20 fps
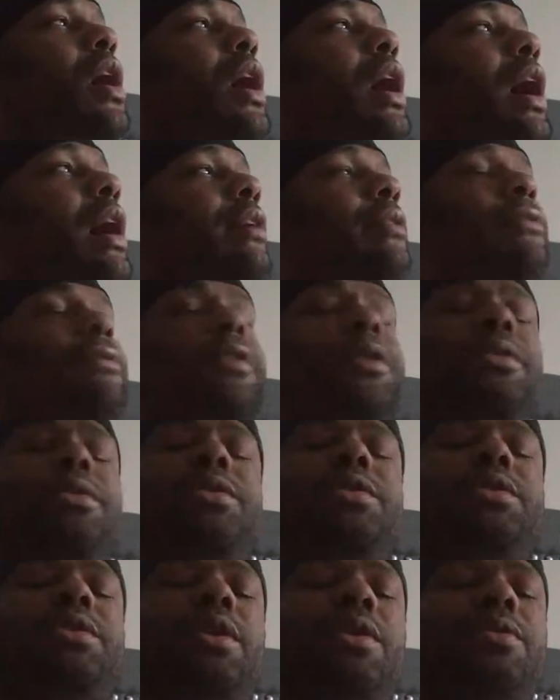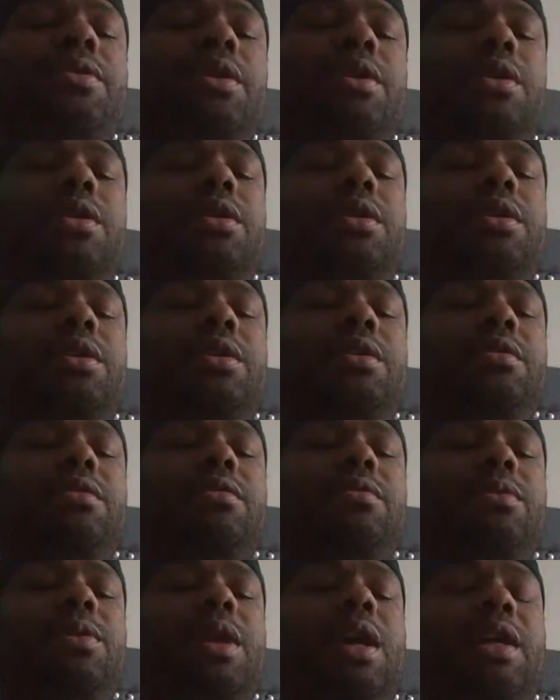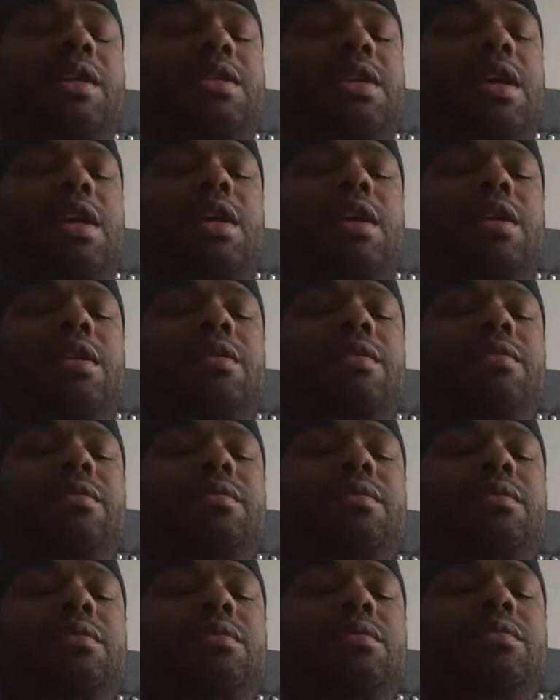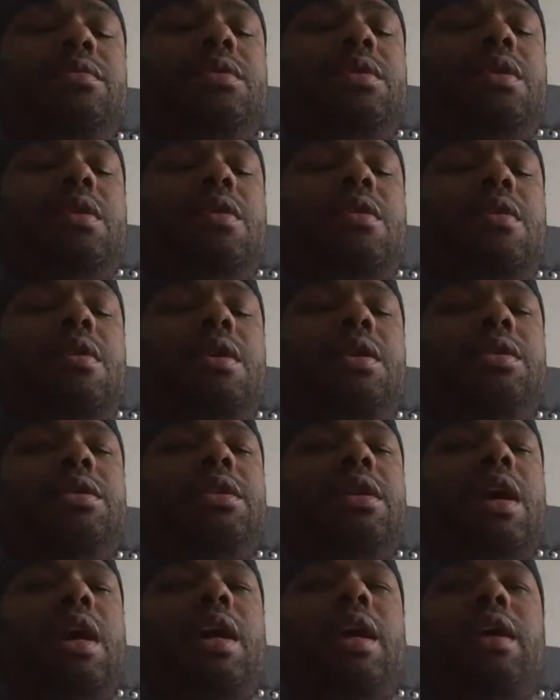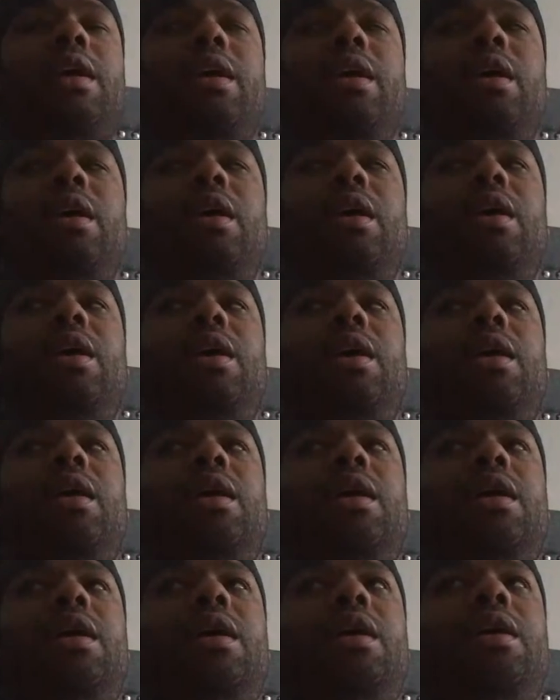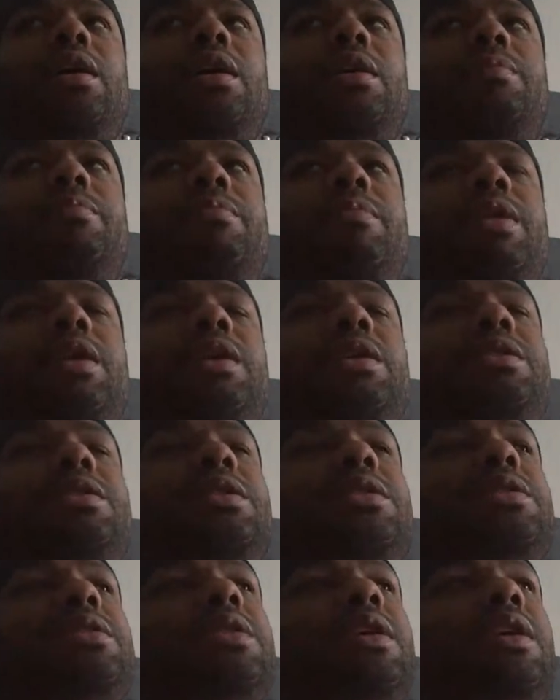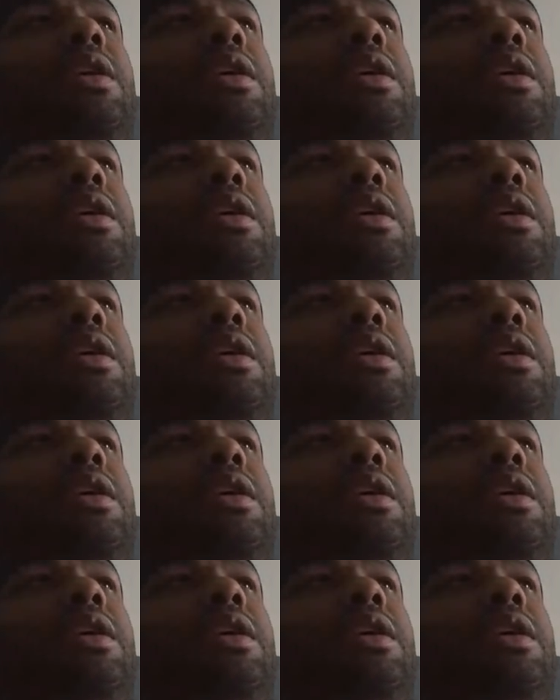I feel so good when I take it. It's like it's